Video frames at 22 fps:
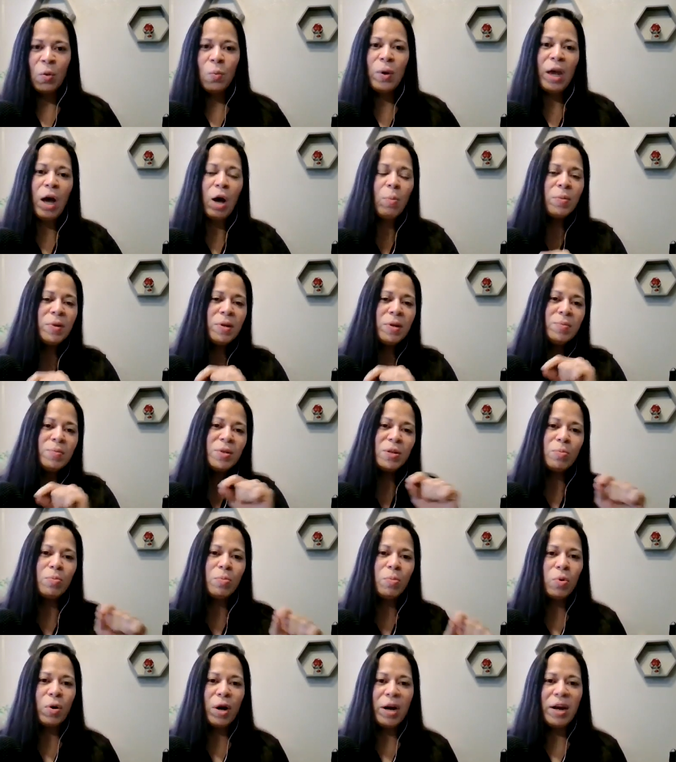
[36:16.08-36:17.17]
We help them to
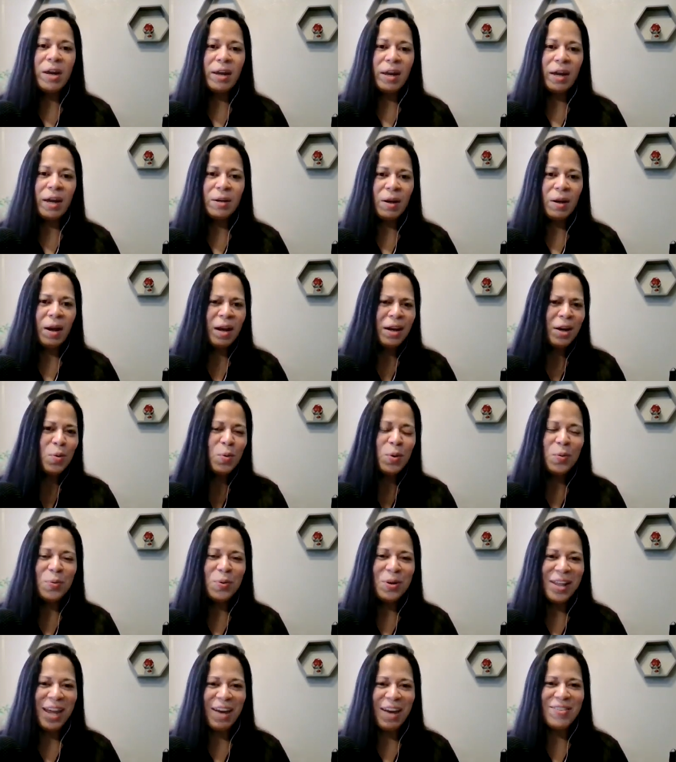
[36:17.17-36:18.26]
break it. And I know
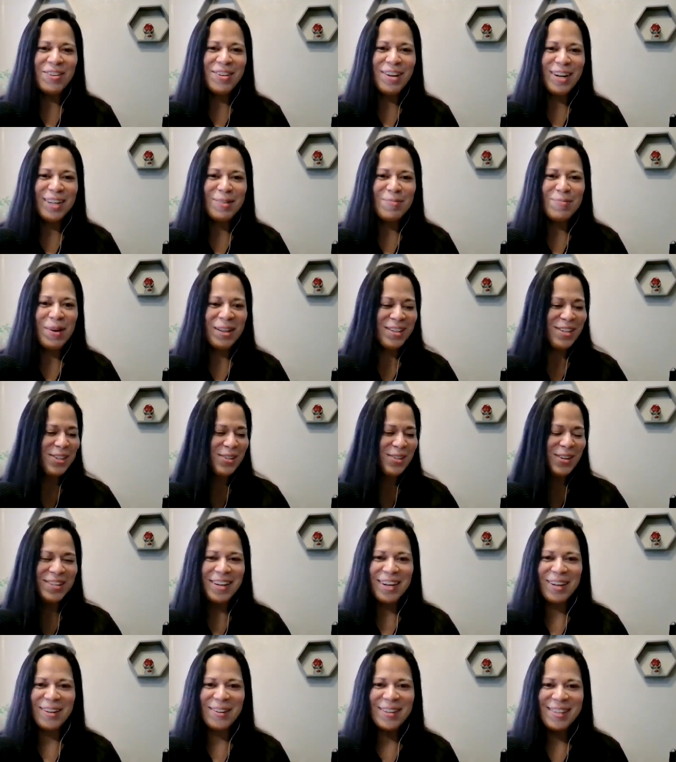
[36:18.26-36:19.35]
we really haven't talked about the
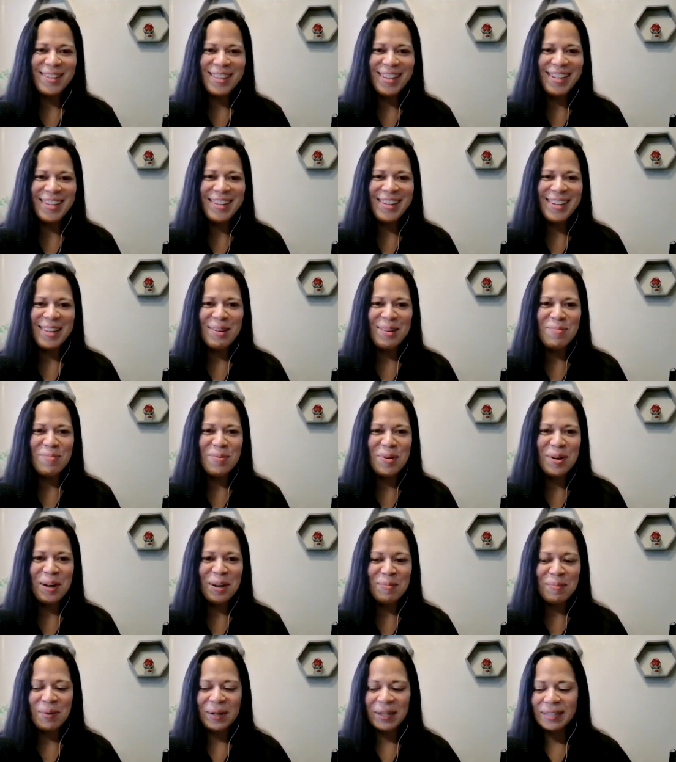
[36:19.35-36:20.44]
stress cycle that's in the
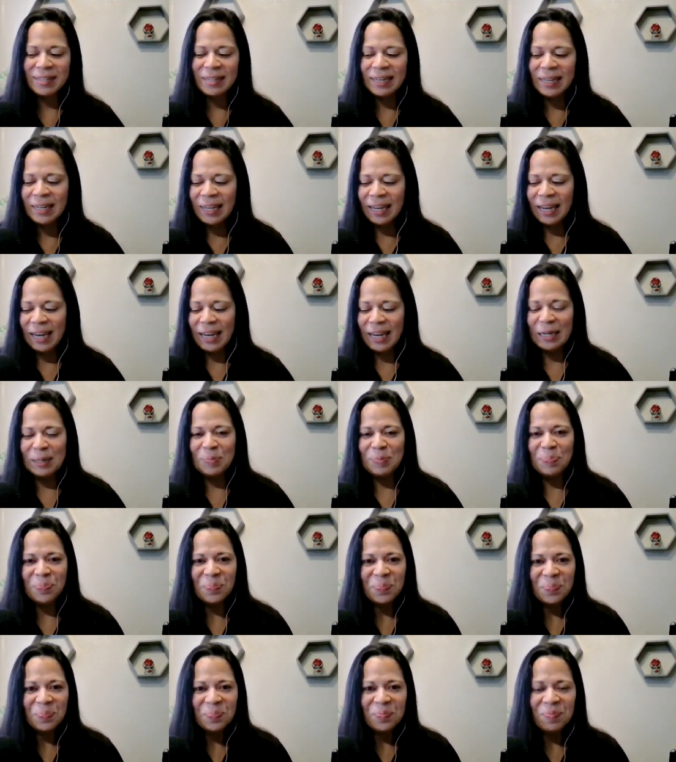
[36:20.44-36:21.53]
book, but
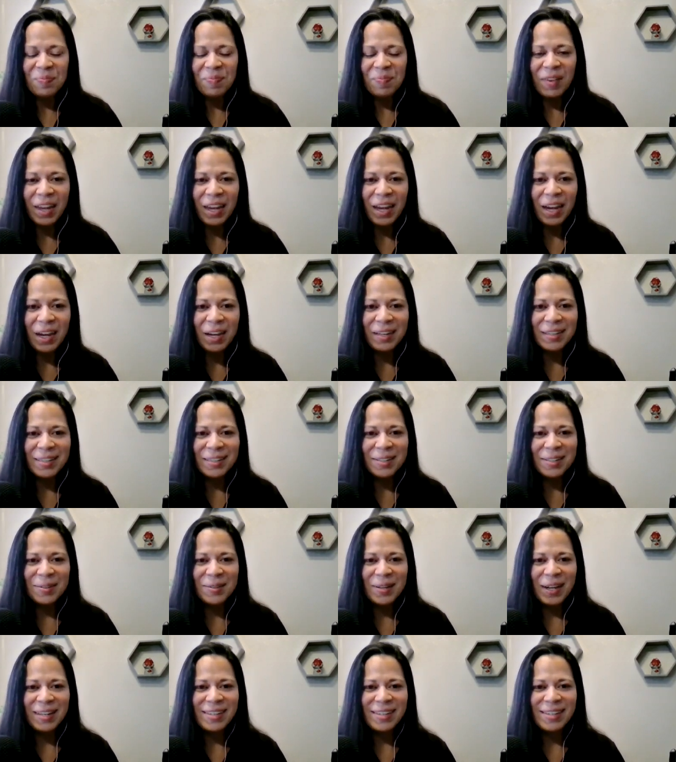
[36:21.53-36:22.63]
yeah, so
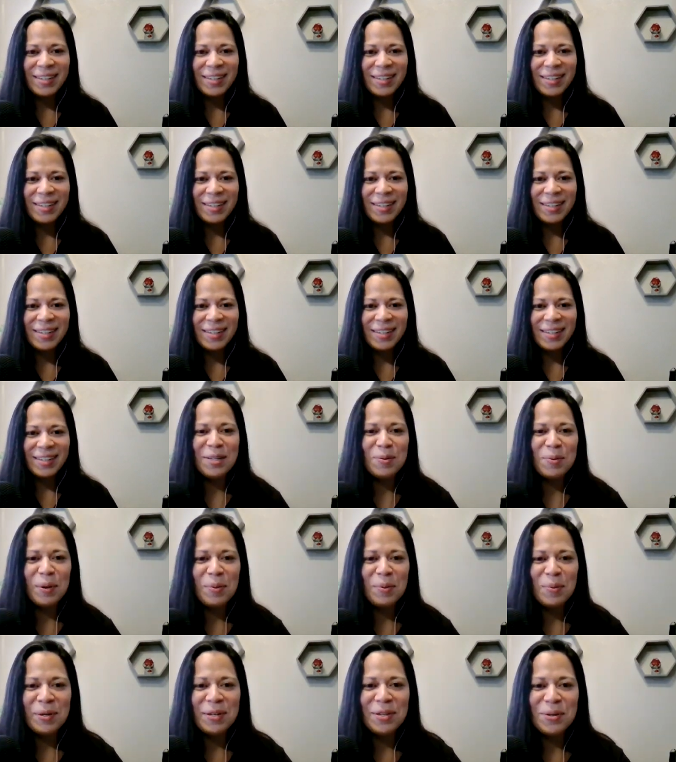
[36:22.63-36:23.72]
that's basically
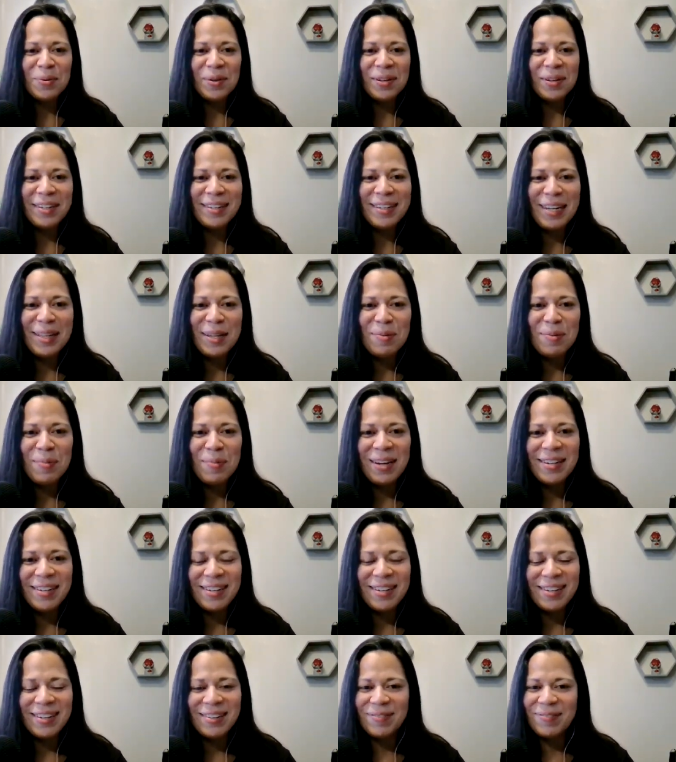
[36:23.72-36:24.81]
what we do on a daily
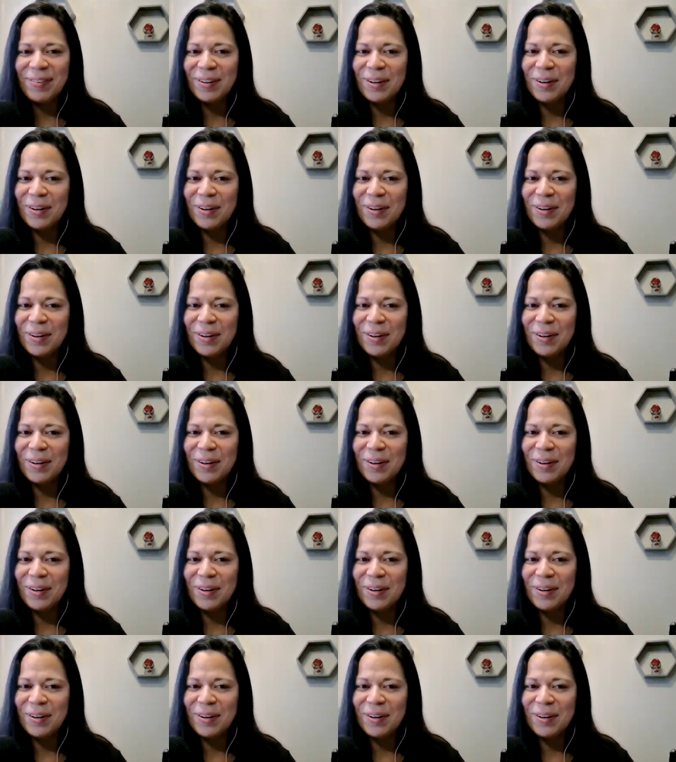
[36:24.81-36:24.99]
basis.